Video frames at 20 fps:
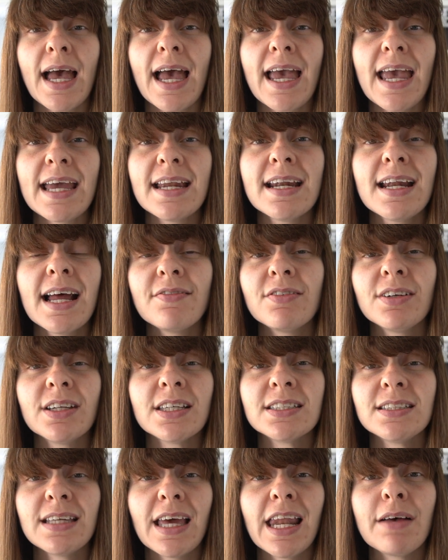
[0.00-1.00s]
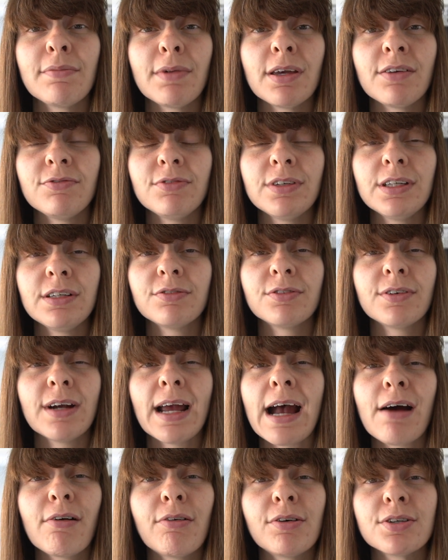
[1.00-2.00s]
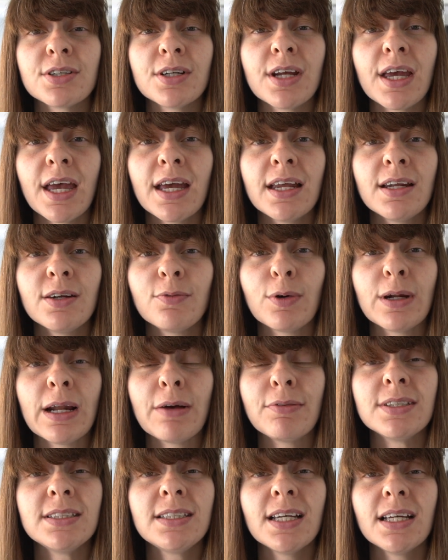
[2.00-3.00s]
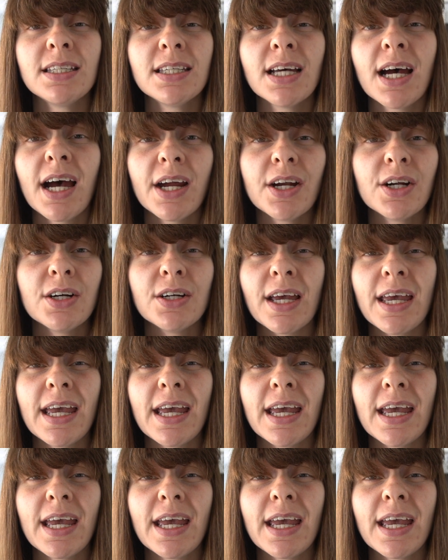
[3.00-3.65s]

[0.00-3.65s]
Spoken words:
I hated having to stand on my feet for hours on end when I was dead tired.